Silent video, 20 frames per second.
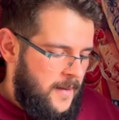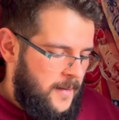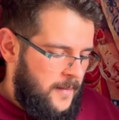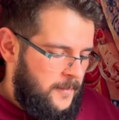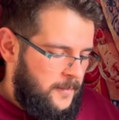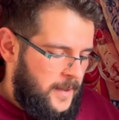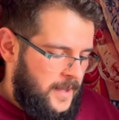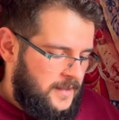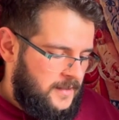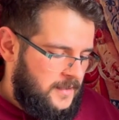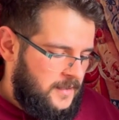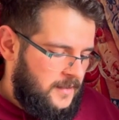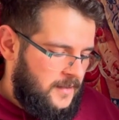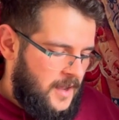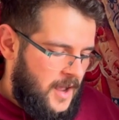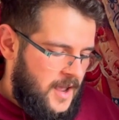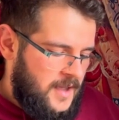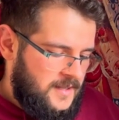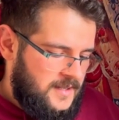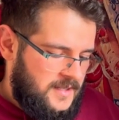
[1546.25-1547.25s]

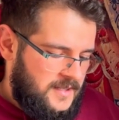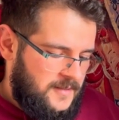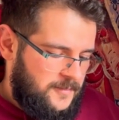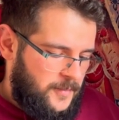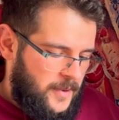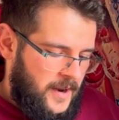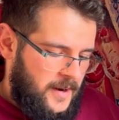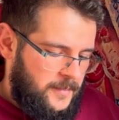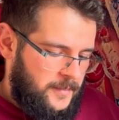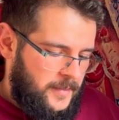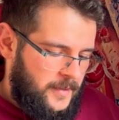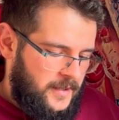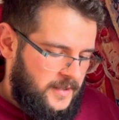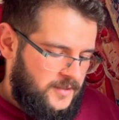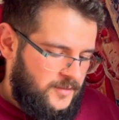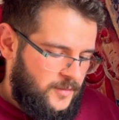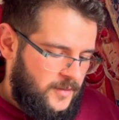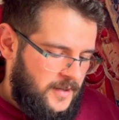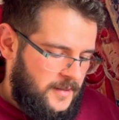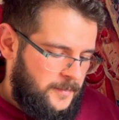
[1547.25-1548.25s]
Pendergast's
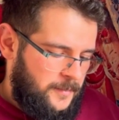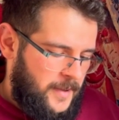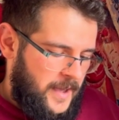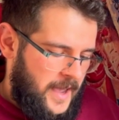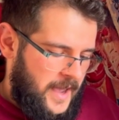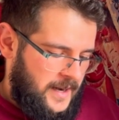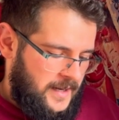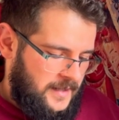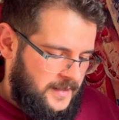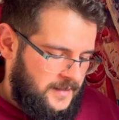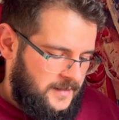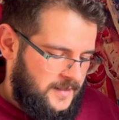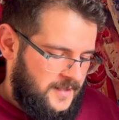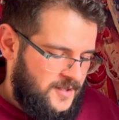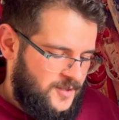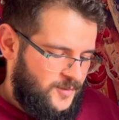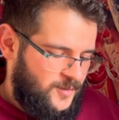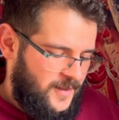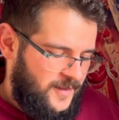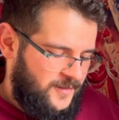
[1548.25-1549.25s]
Perpetual Pen
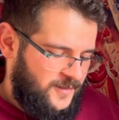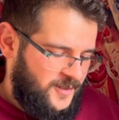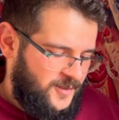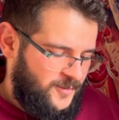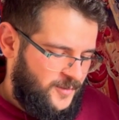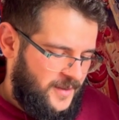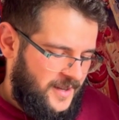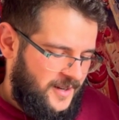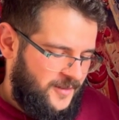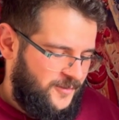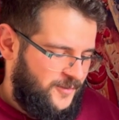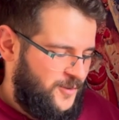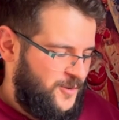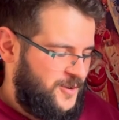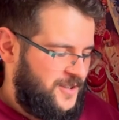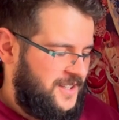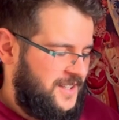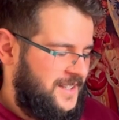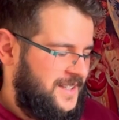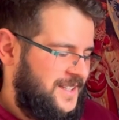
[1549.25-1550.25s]
Swift Quill 4th
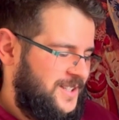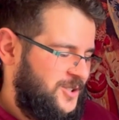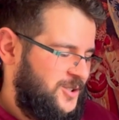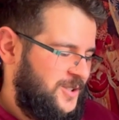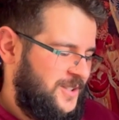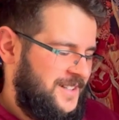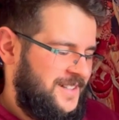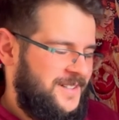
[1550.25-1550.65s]
edition.